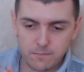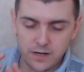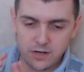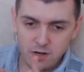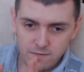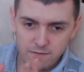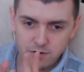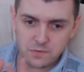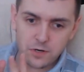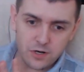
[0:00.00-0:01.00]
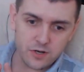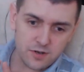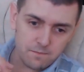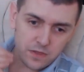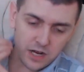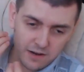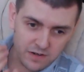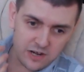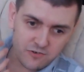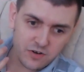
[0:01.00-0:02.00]
I don't know whether it's because I've
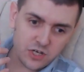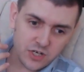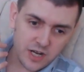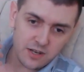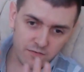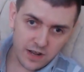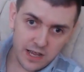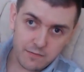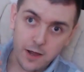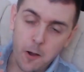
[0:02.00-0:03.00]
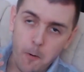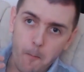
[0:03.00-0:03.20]
literally just had the flavour,